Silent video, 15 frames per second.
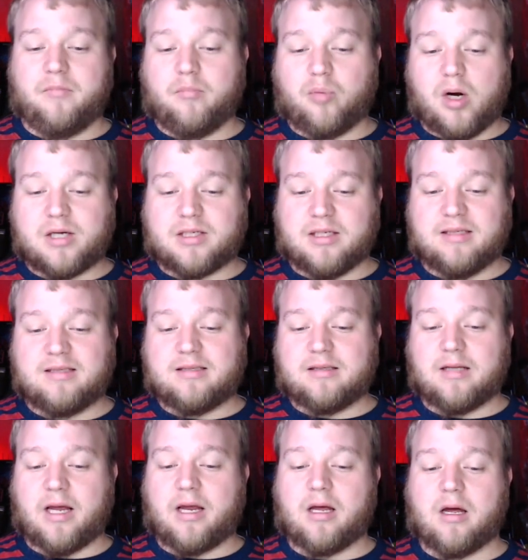brushes,
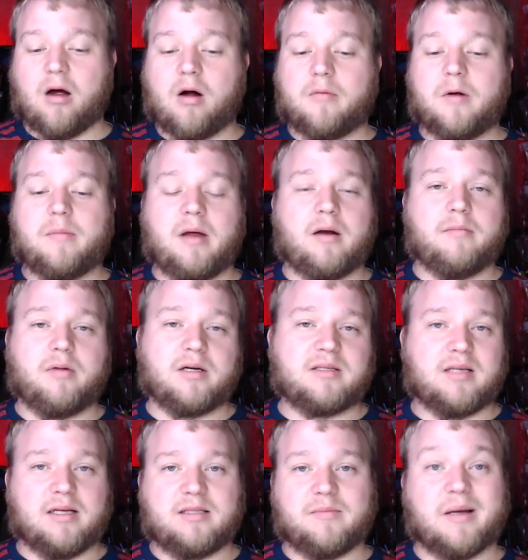like an army painter brush
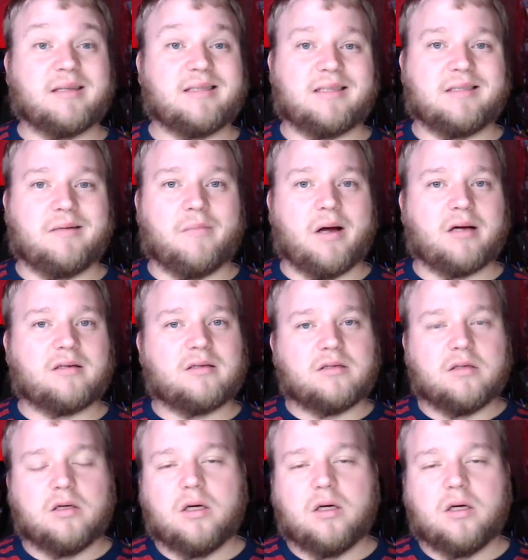set's about $60.